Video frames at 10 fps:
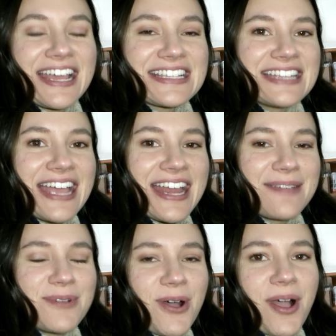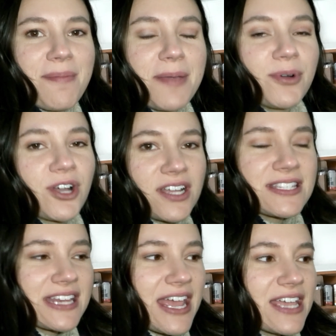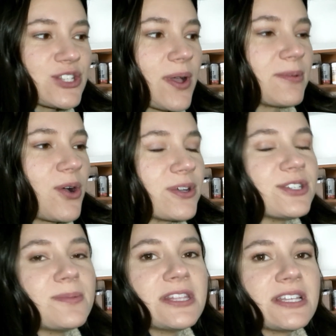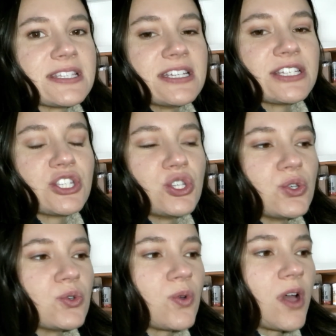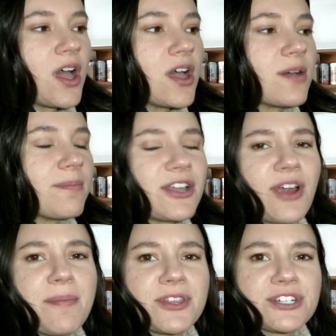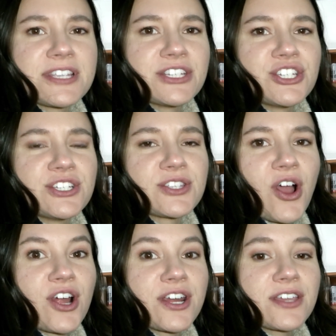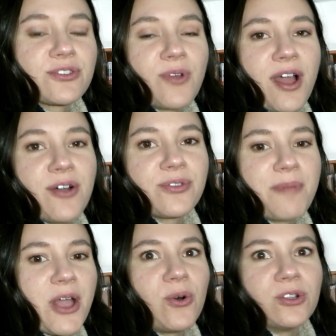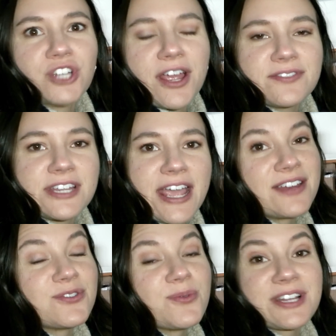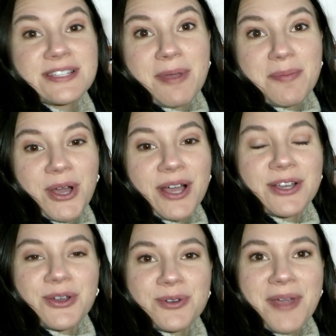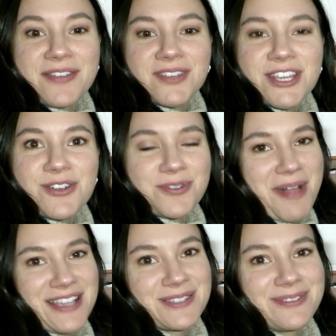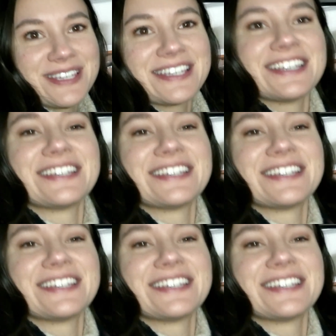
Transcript: next day, and I'm going on my book hunt today, so I'm going to be listening to My Grandmother Said She's Sorry throughout my whole drive today. And if you want to see my book hunt, go to my video from last week.